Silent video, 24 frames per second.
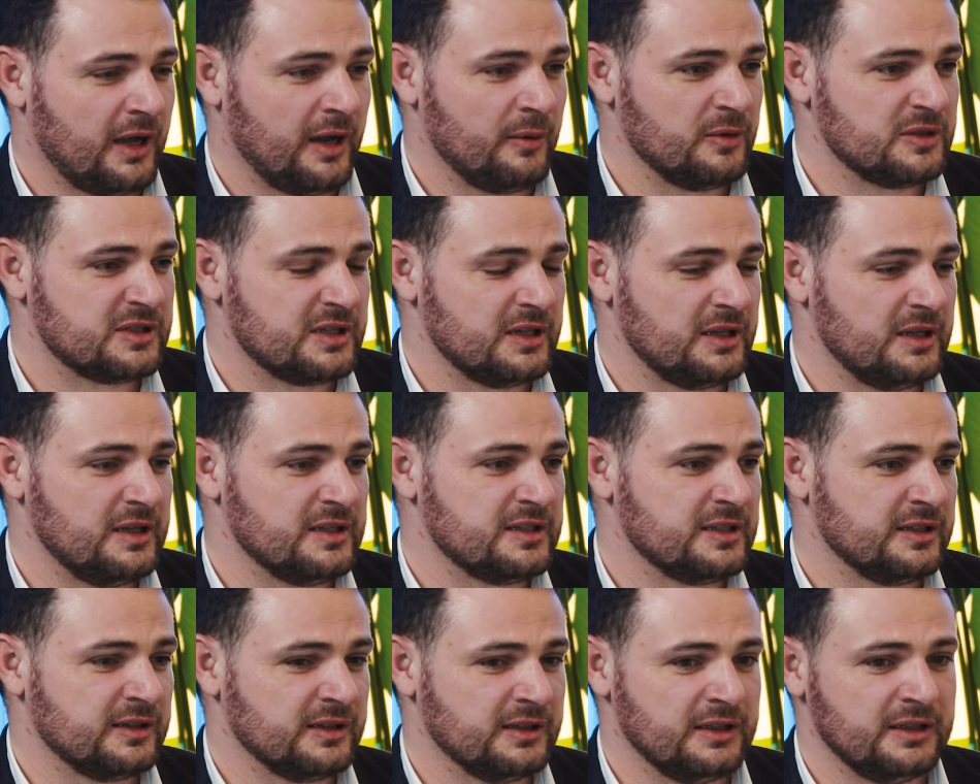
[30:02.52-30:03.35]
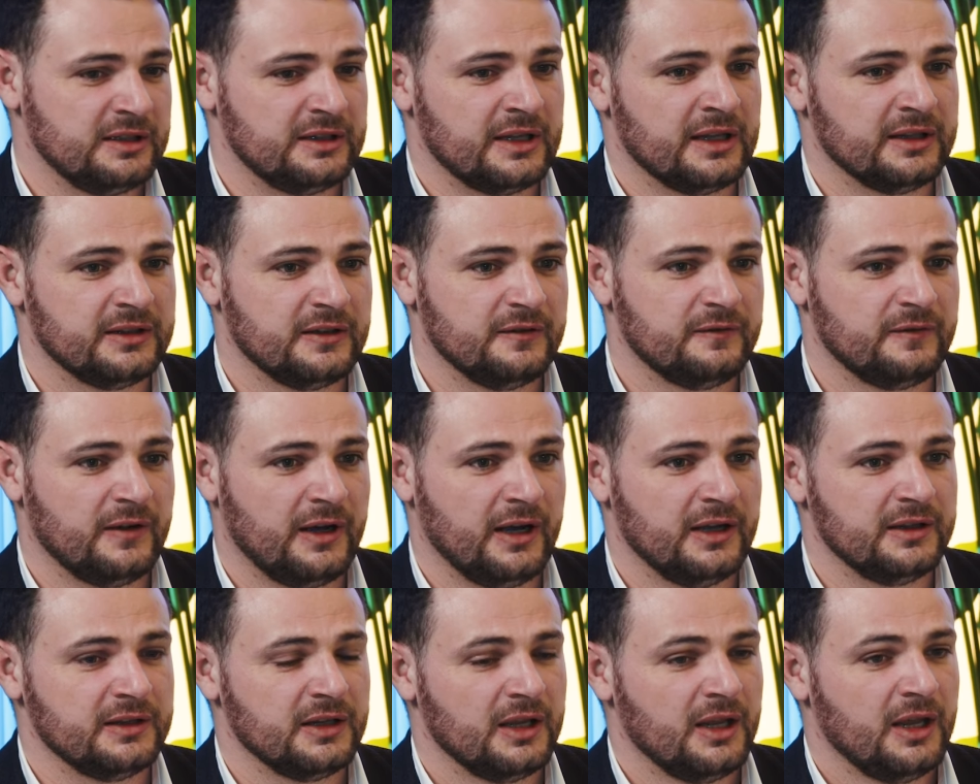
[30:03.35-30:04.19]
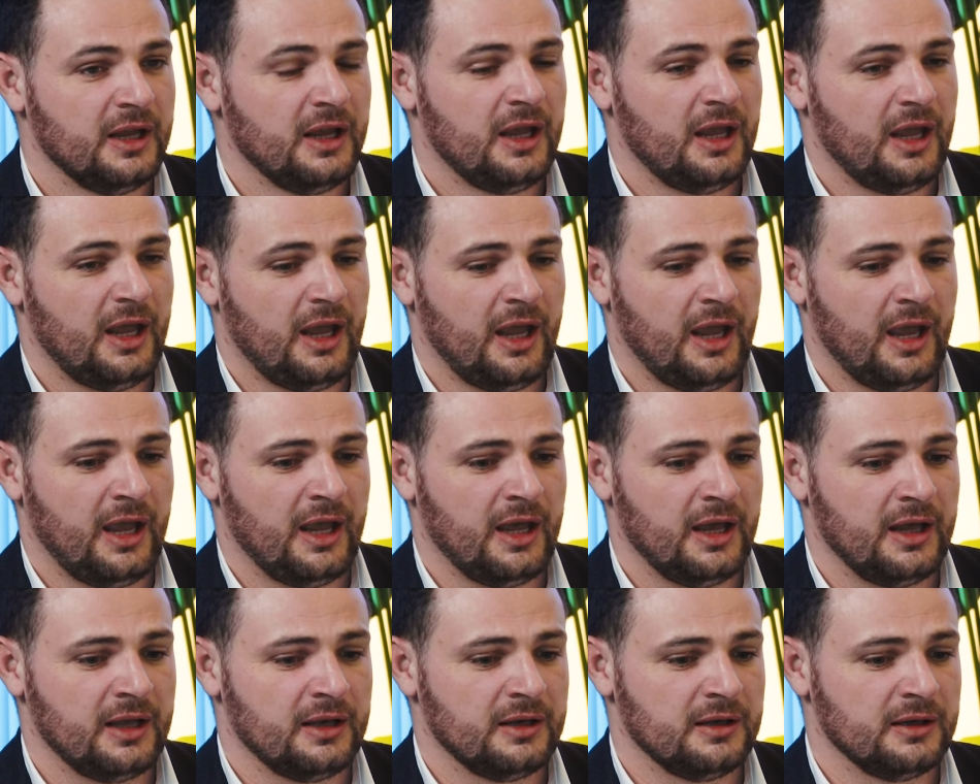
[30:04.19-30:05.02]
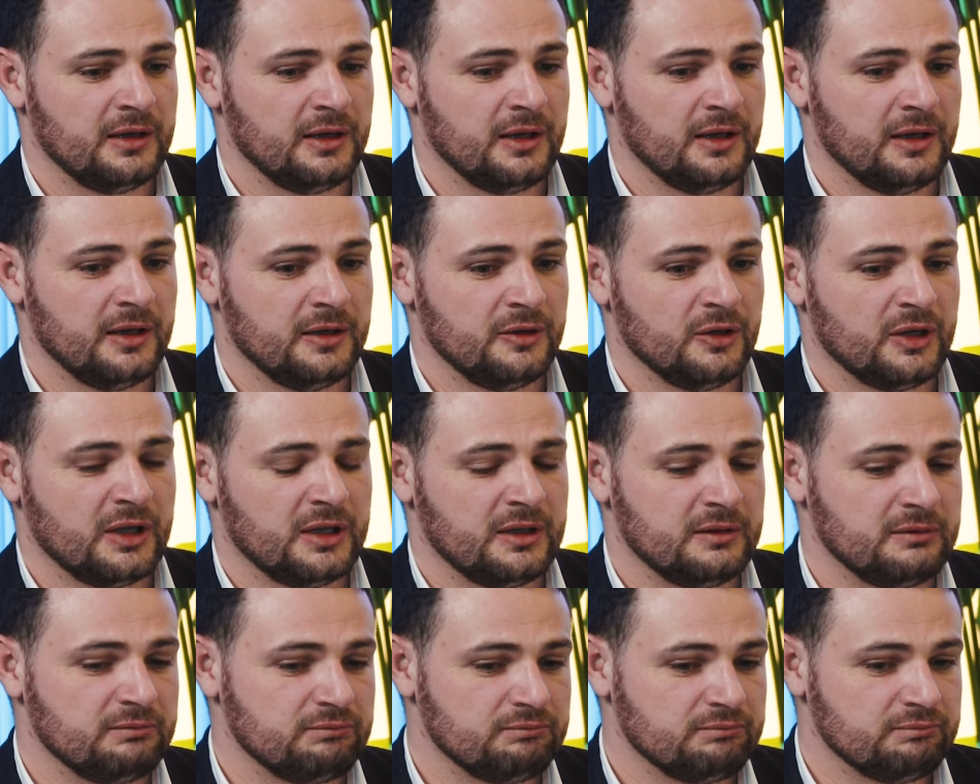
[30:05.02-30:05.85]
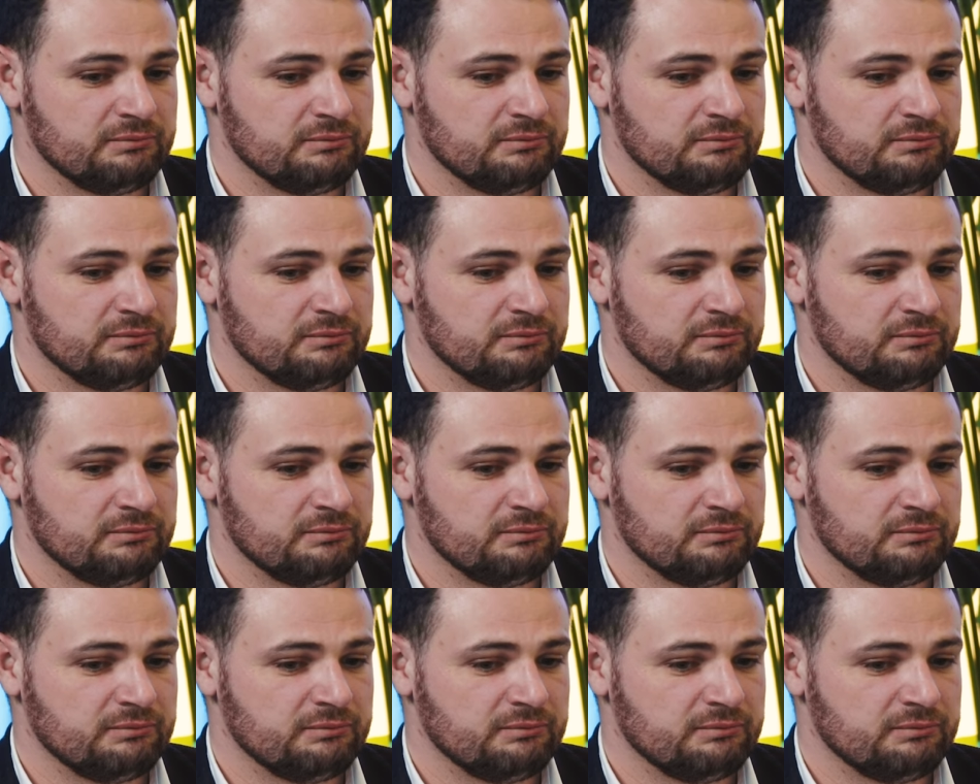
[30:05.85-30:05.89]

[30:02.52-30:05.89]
I would say, easily identified, and it can